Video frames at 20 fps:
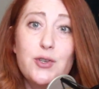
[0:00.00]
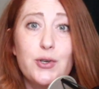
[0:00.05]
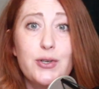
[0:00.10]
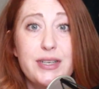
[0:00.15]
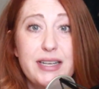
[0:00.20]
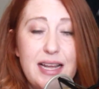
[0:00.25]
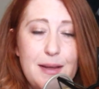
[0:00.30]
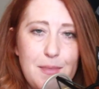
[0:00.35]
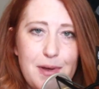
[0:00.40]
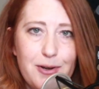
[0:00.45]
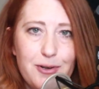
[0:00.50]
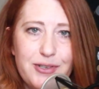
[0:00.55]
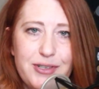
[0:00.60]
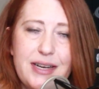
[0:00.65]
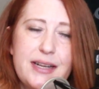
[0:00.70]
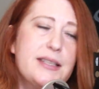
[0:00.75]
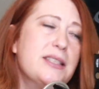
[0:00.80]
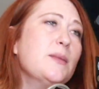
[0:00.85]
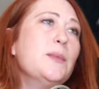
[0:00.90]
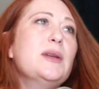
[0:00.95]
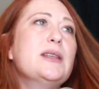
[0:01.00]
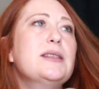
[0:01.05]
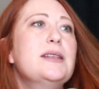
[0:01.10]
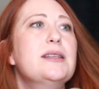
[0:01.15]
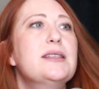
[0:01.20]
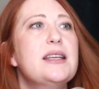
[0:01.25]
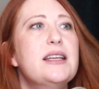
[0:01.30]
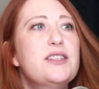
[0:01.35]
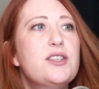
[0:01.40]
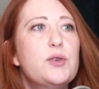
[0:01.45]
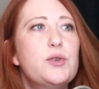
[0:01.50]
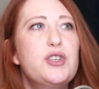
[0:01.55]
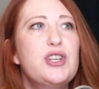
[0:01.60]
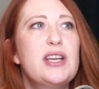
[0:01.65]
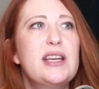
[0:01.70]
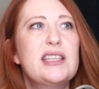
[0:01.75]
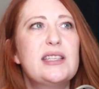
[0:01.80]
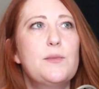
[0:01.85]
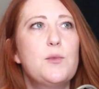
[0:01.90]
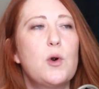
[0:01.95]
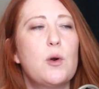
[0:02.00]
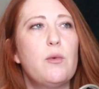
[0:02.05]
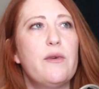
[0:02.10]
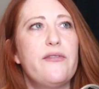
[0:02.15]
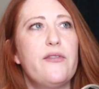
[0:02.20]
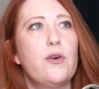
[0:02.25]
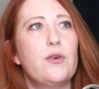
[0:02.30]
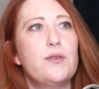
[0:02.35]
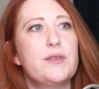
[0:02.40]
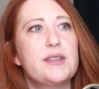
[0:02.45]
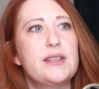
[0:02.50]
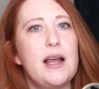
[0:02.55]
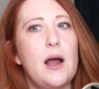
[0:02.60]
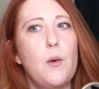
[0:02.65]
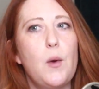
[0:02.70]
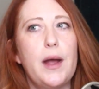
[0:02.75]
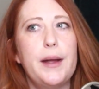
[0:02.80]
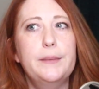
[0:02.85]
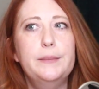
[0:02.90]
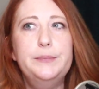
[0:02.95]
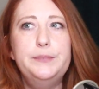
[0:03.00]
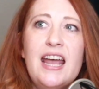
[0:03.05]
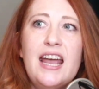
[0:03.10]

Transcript: Her team understands the business. And so she gets more referrals that way.